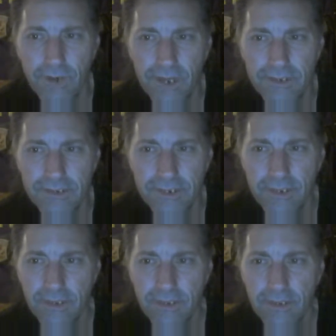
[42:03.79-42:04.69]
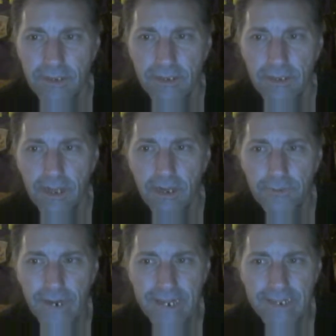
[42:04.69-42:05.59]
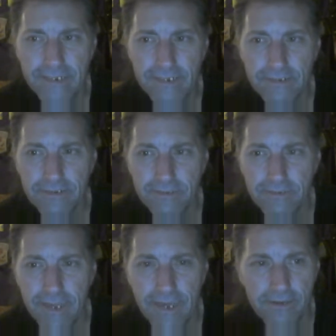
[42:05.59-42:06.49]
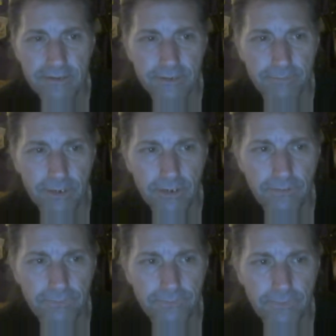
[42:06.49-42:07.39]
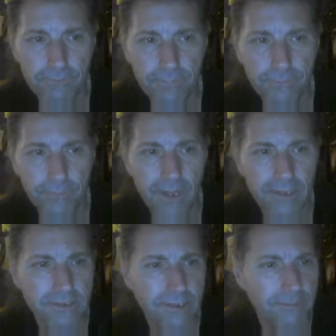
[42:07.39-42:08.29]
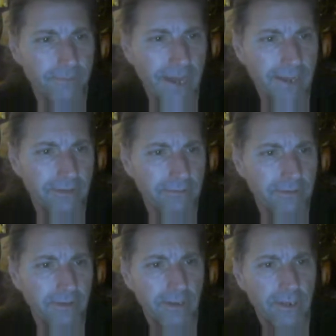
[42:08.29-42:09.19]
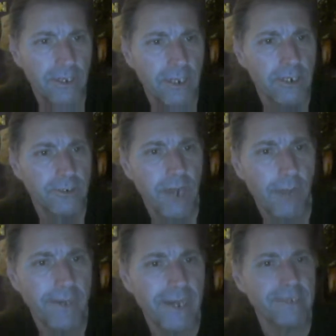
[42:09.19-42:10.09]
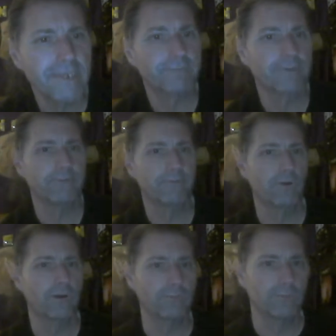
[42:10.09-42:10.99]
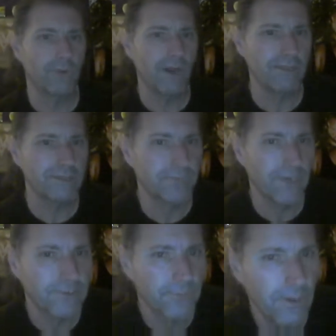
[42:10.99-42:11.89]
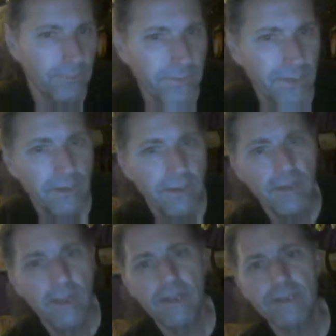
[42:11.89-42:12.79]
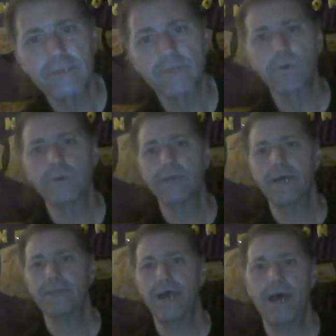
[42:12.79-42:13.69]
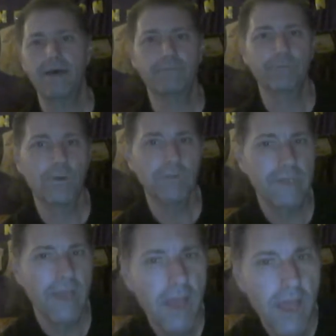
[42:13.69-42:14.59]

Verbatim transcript: Rollins, uh, Reigns counters a move, but Rollins comes back and drop kicks him to the floor. Rollins runs the ropes and hits a suicide dive, rolling.